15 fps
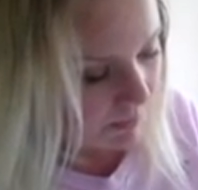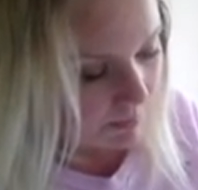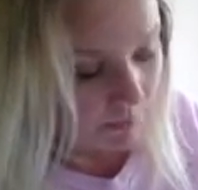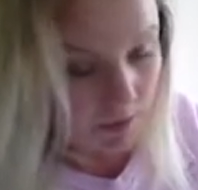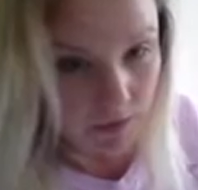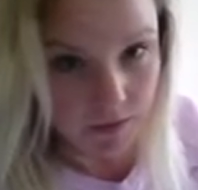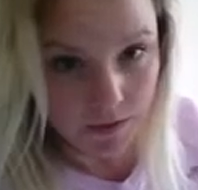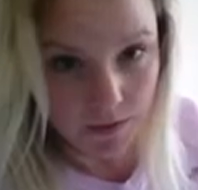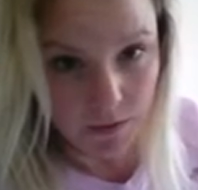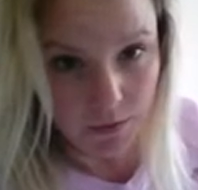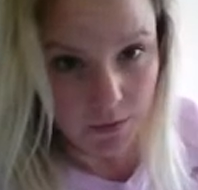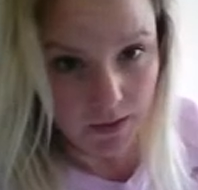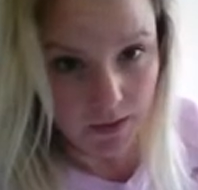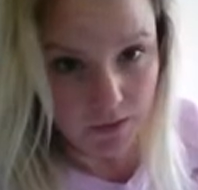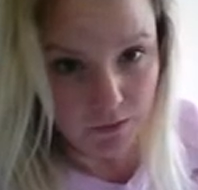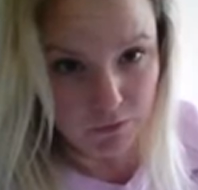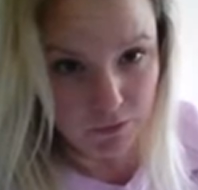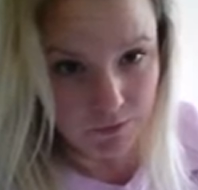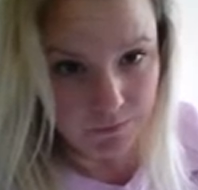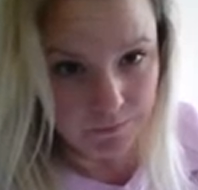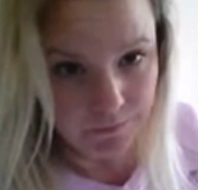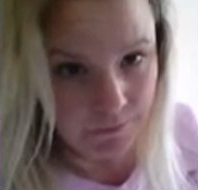plus 12.
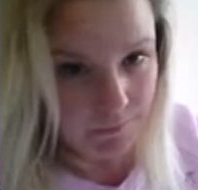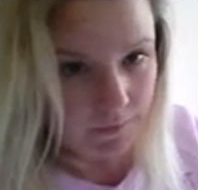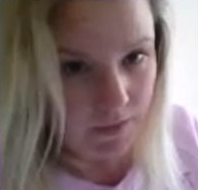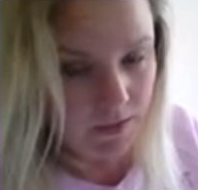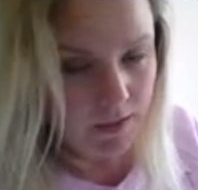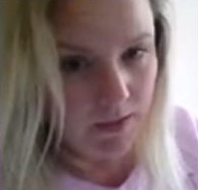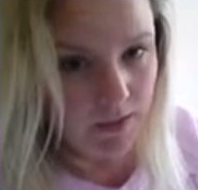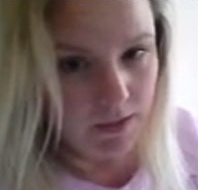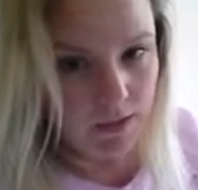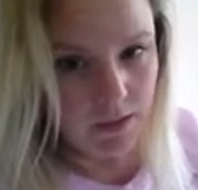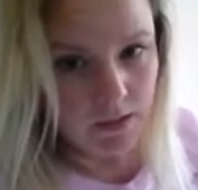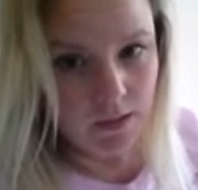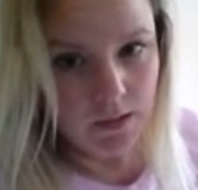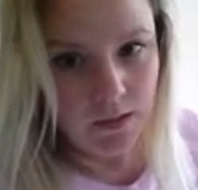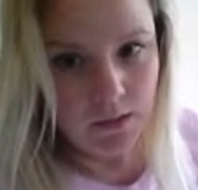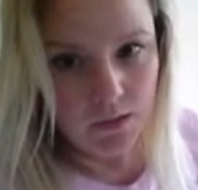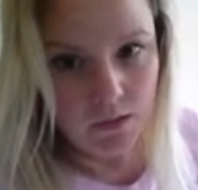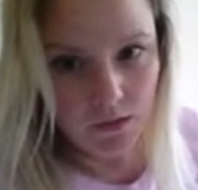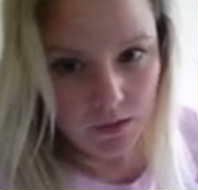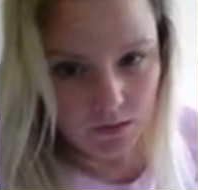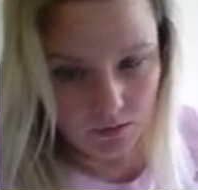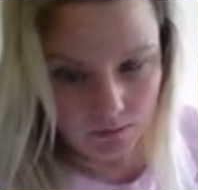
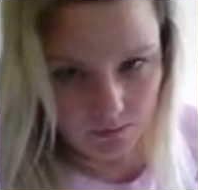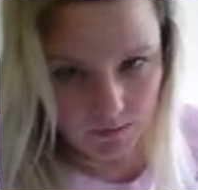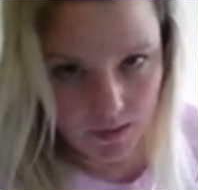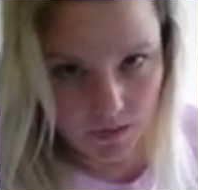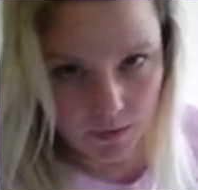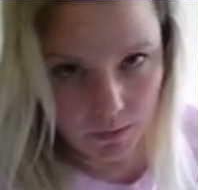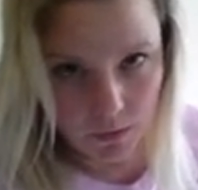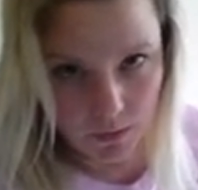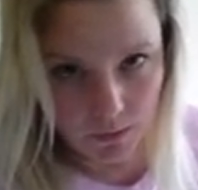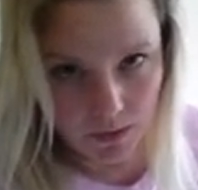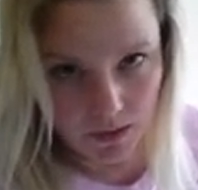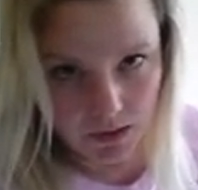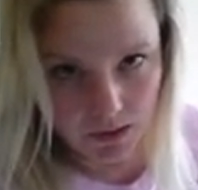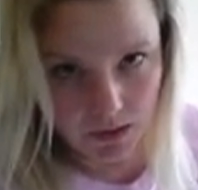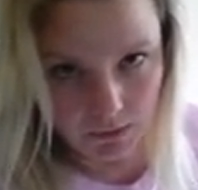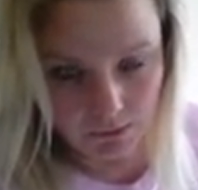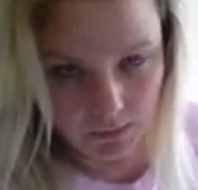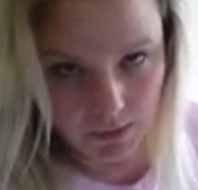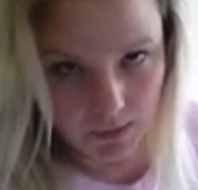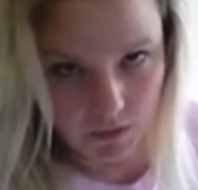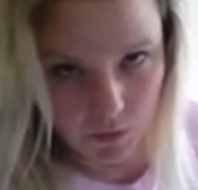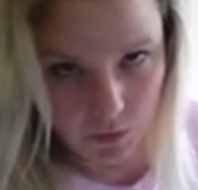Now, this is where we need to be
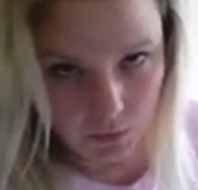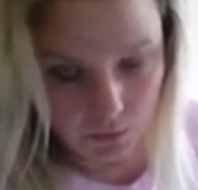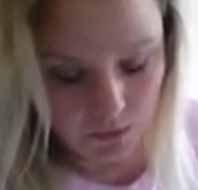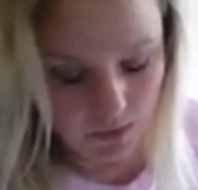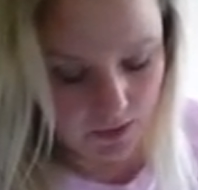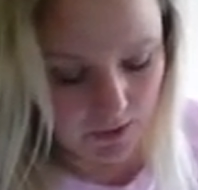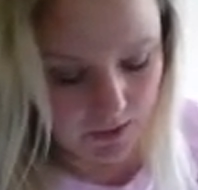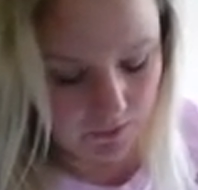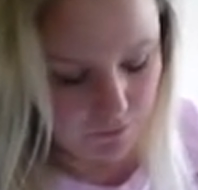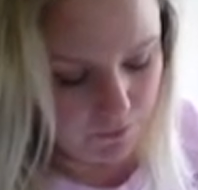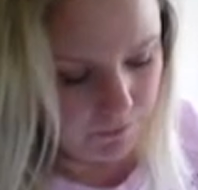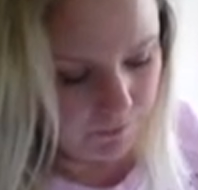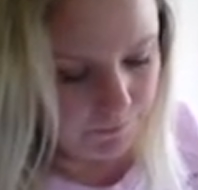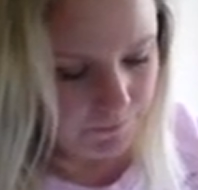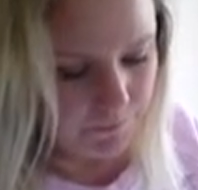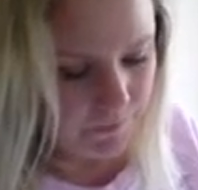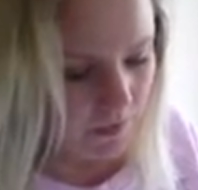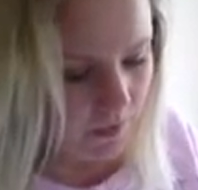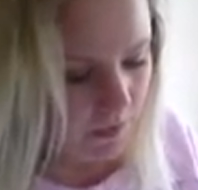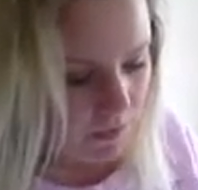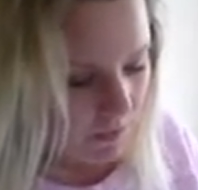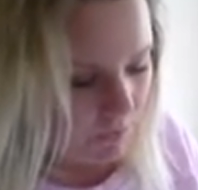super careful.
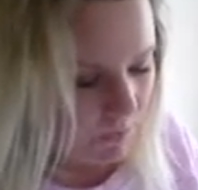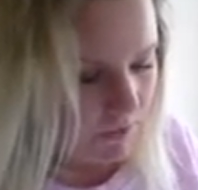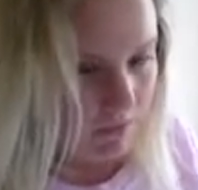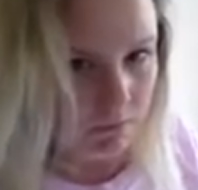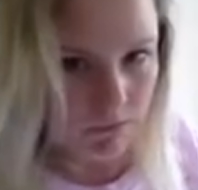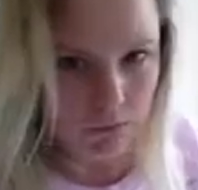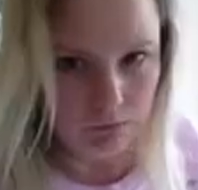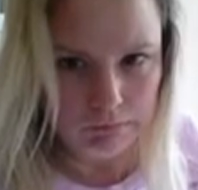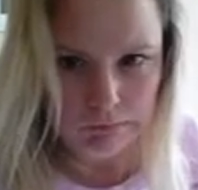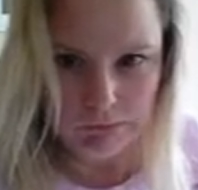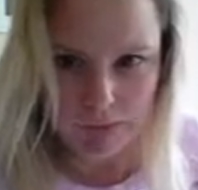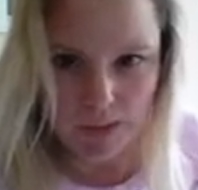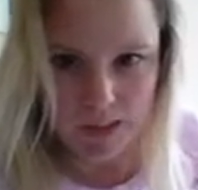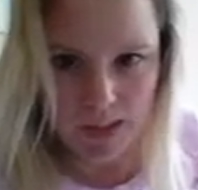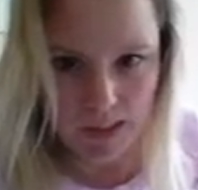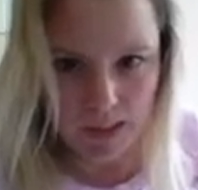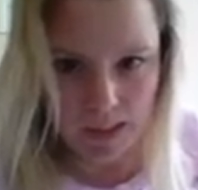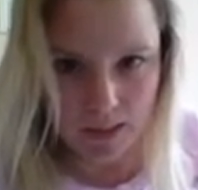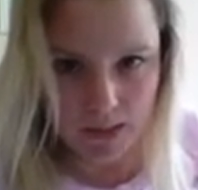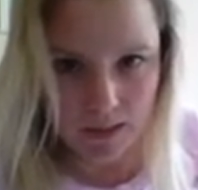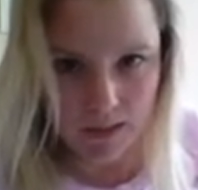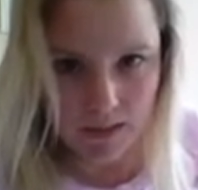We take
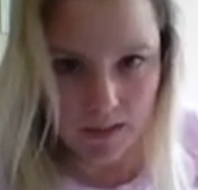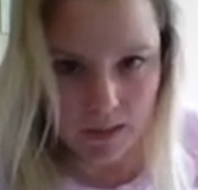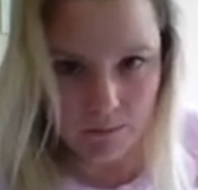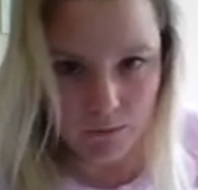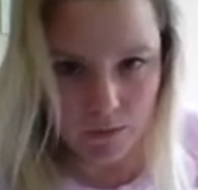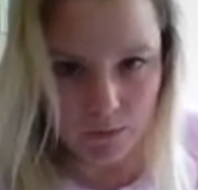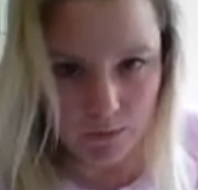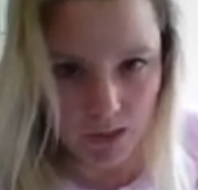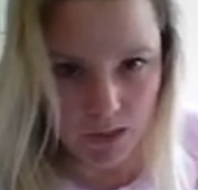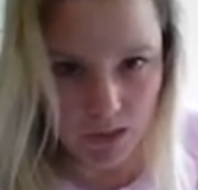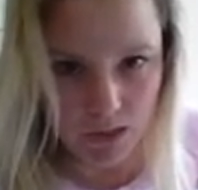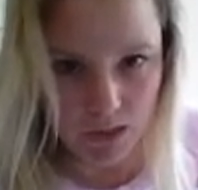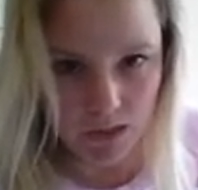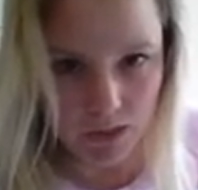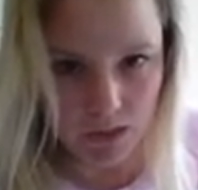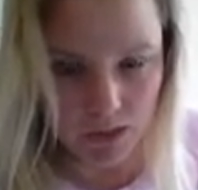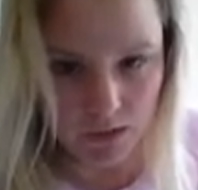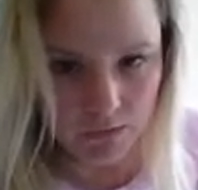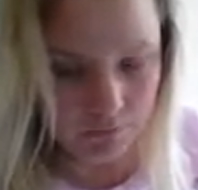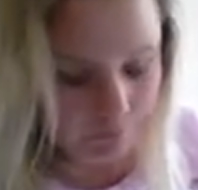this information here,